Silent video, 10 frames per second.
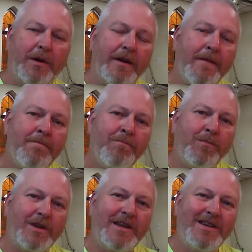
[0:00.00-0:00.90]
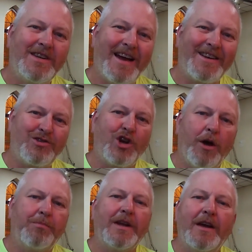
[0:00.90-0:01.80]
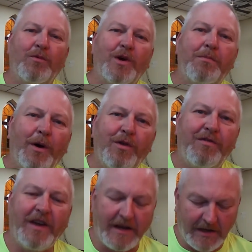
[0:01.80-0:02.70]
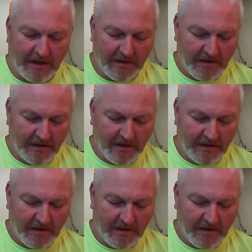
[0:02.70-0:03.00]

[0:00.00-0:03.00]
But, but these guys jumped in with both feet,